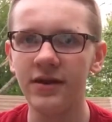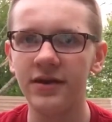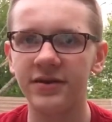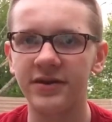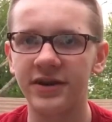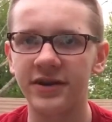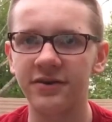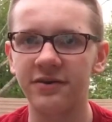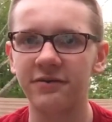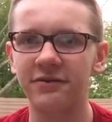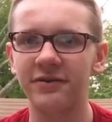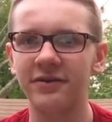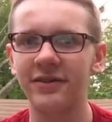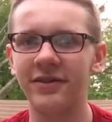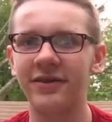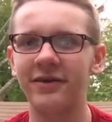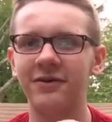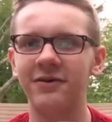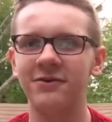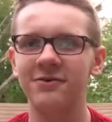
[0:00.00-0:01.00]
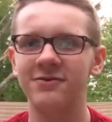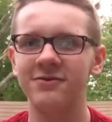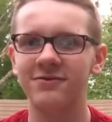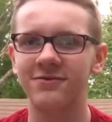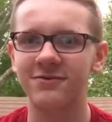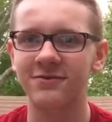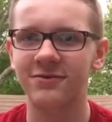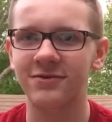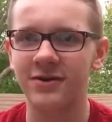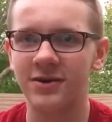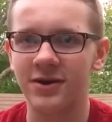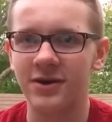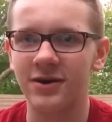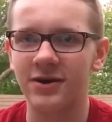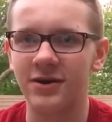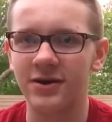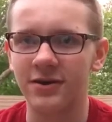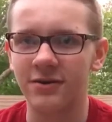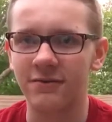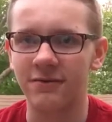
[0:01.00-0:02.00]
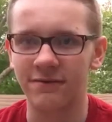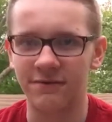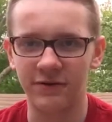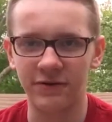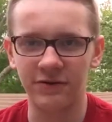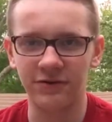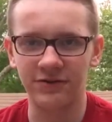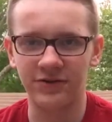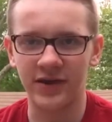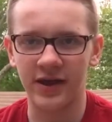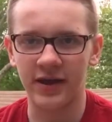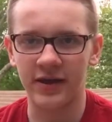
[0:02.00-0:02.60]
Tito Danilo reveals that